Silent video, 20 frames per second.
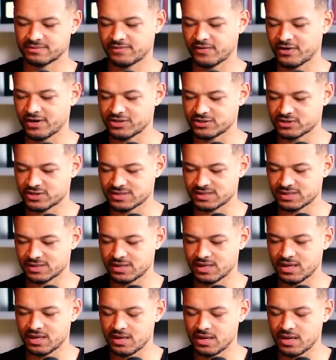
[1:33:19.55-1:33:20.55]
Very interesting.
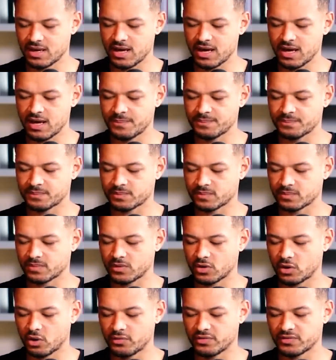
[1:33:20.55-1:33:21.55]

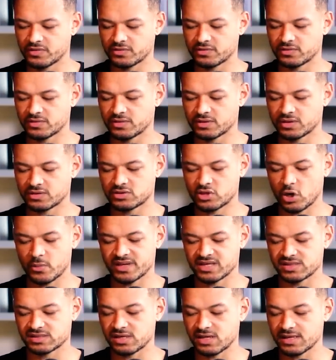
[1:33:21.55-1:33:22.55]
On the
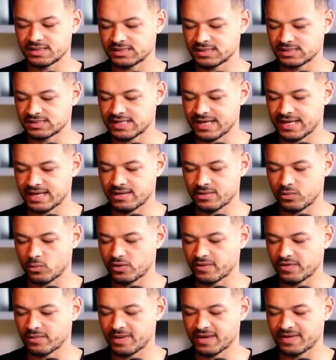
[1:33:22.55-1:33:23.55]
topic of sizes then, one
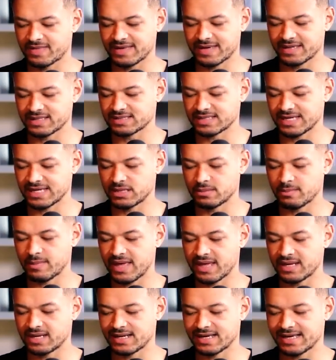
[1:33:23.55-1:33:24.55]
of the big things in
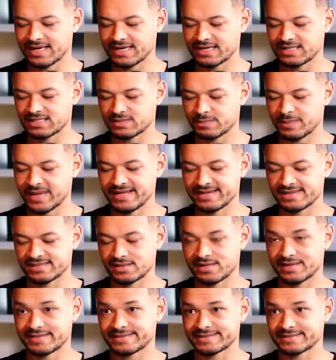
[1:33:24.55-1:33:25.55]
men is penis
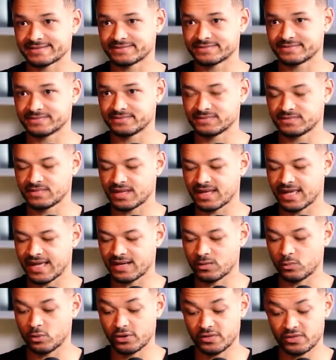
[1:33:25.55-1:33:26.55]
size.
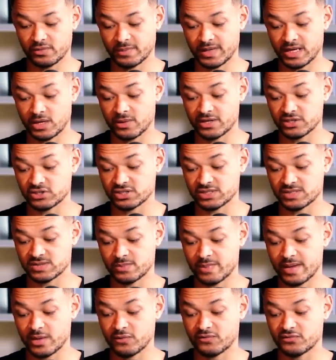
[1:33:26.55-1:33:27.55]
And one of the big questions
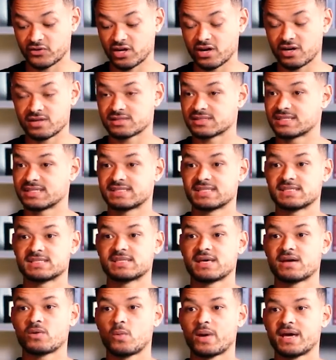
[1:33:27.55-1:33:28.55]
men often ask is
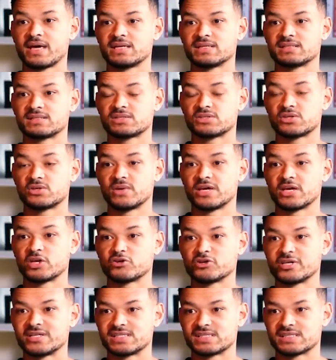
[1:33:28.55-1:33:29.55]
there ways to
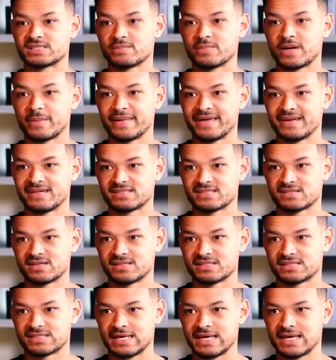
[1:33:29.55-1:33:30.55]
increase my penis
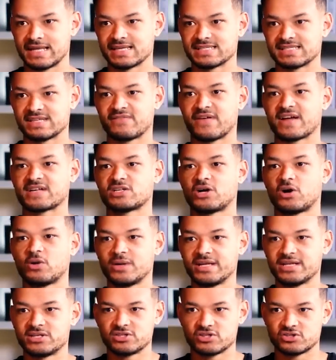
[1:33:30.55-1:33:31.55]
size? There's in fact a whole
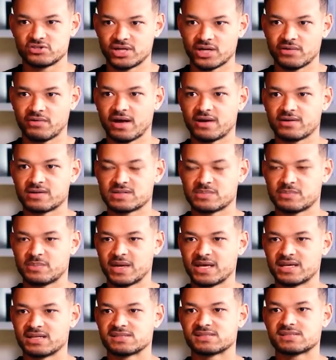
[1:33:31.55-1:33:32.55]
industry around
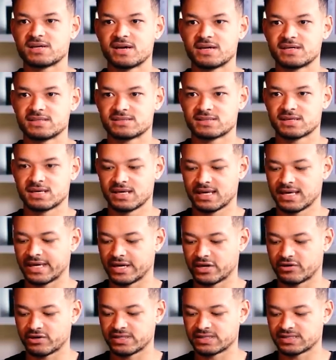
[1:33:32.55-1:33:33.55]
penis size,
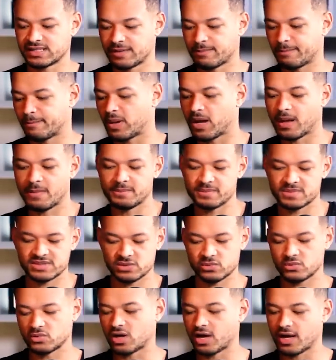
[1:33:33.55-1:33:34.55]
increasing pumps
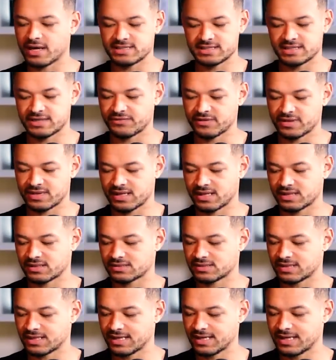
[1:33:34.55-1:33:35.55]
and all kinds of different
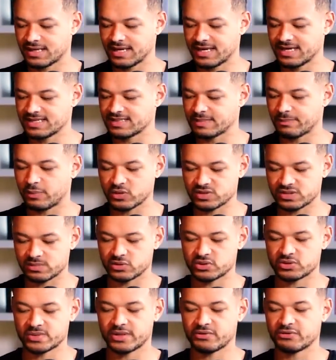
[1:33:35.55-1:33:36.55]
things. Is it possible
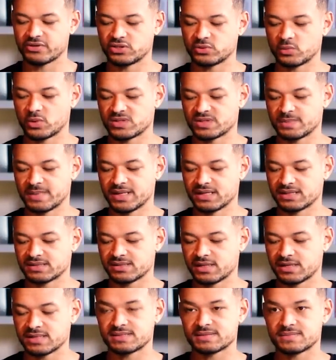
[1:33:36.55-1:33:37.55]
to increase one's penis
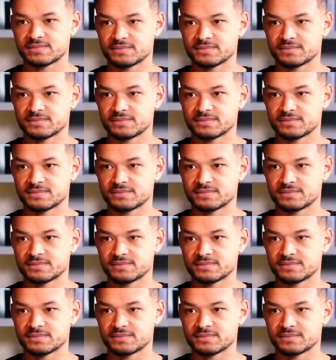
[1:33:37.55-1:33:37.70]
size?